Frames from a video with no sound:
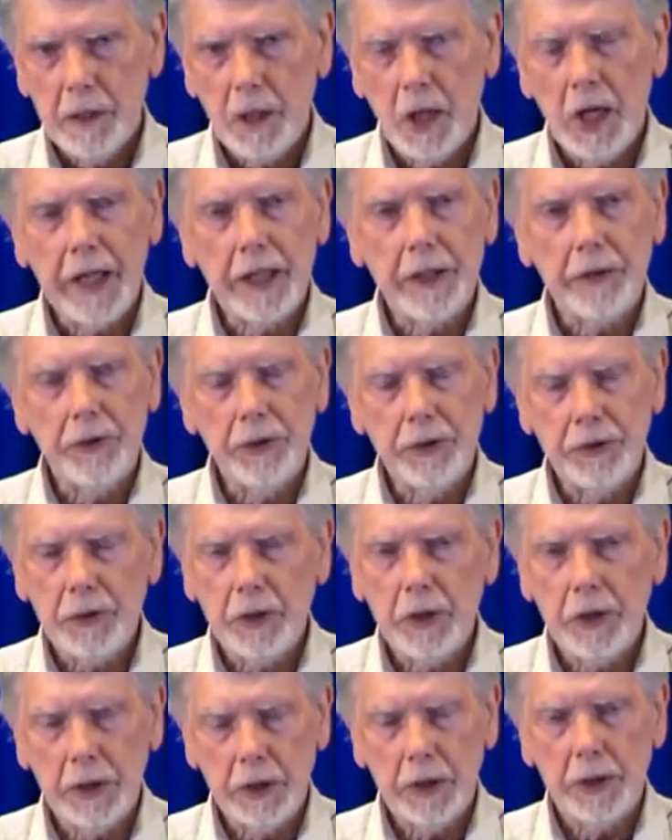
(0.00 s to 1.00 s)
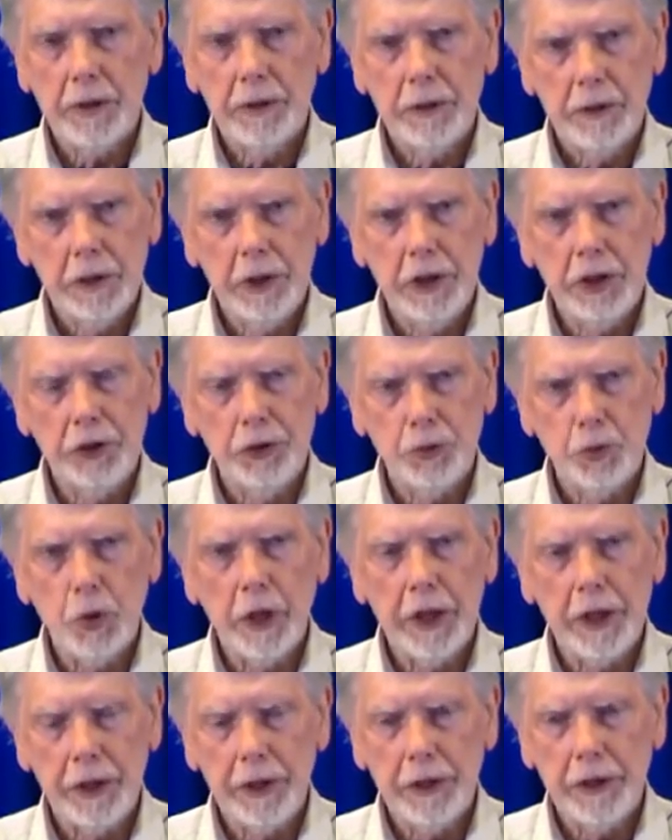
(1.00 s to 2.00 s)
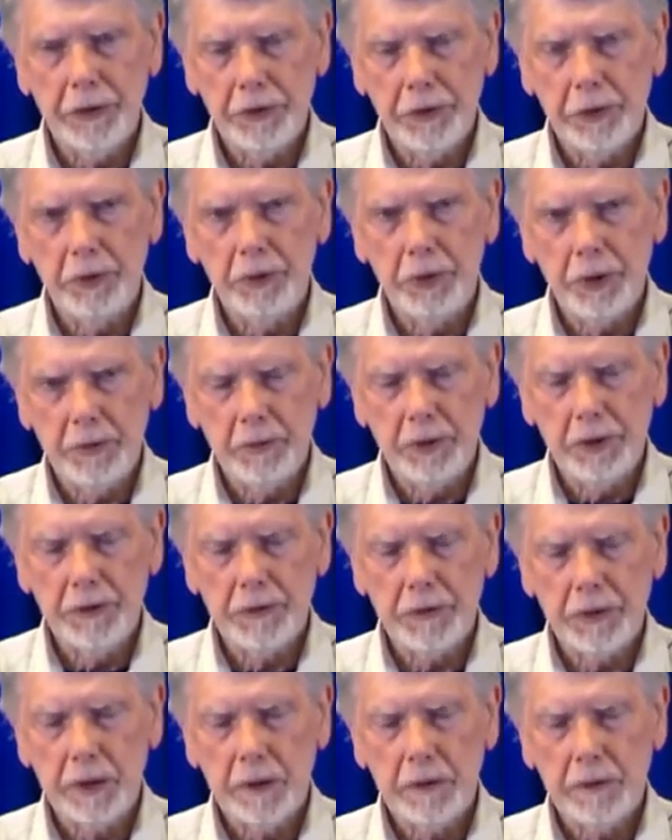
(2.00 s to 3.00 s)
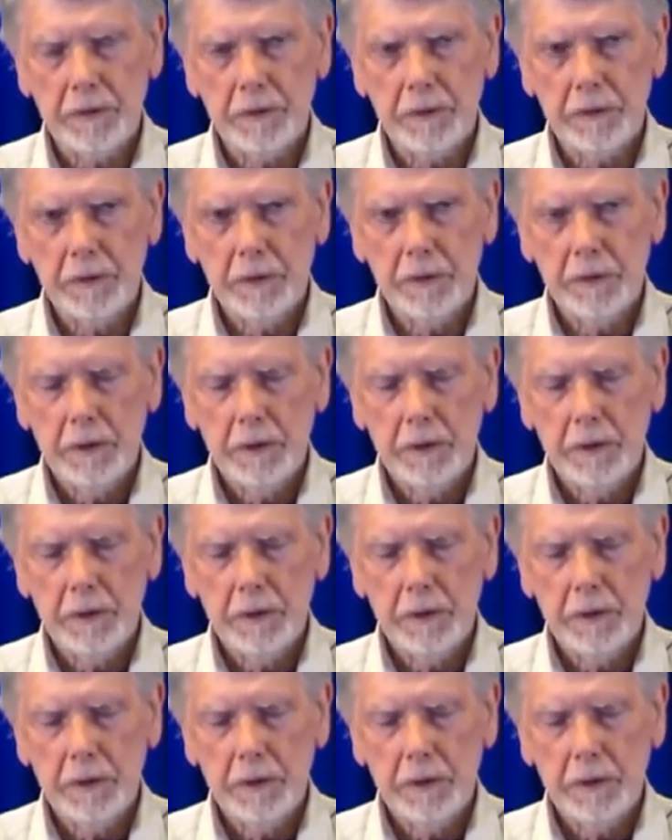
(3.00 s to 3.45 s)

Like this here, in its way, is a dream in sense.